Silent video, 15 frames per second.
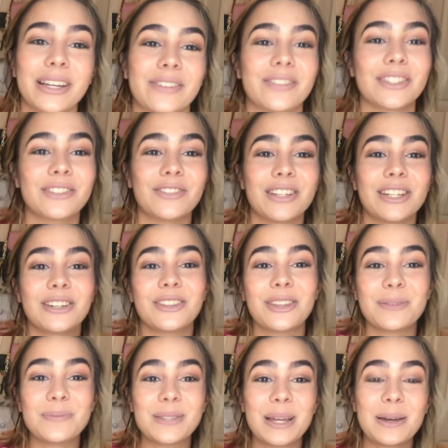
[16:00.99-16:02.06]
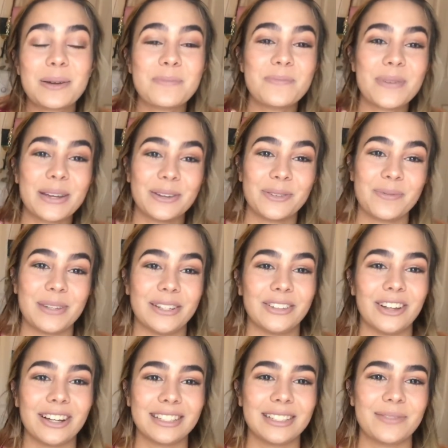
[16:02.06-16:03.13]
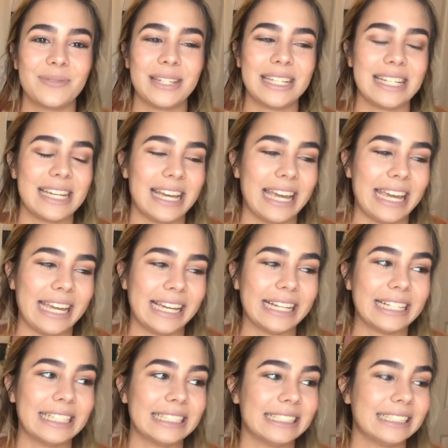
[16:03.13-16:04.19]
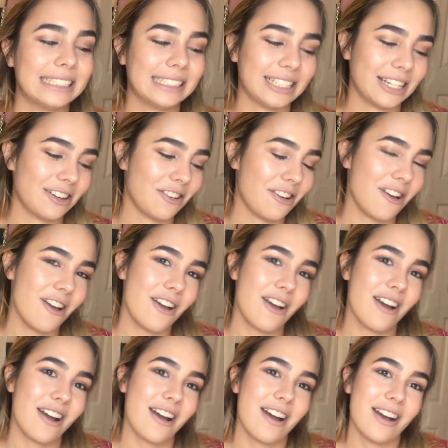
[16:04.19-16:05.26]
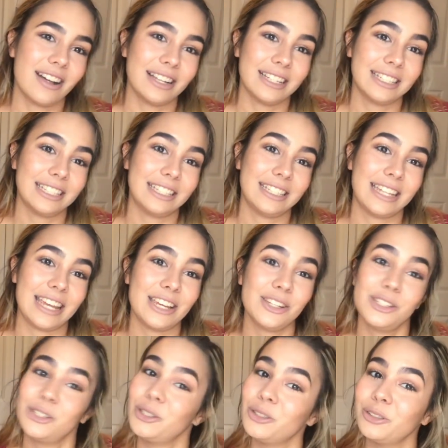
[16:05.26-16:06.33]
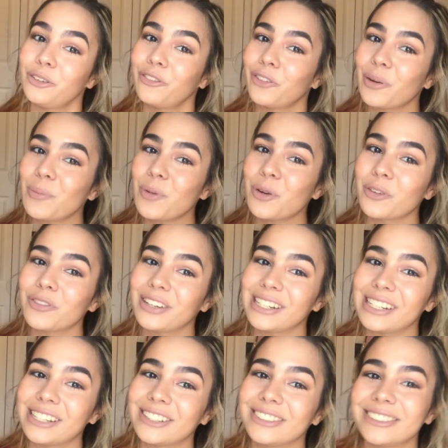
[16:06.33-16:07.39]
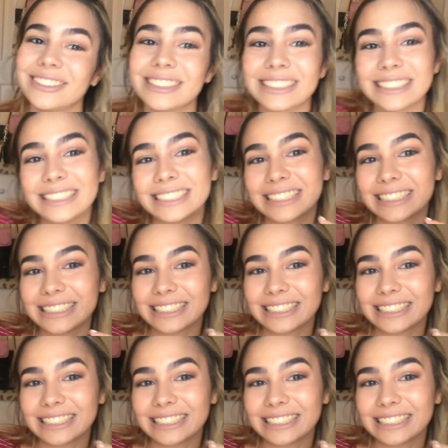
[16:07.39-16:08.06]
give this video a thumbs up. It would mean a lot to me, and stay tuned for more videos.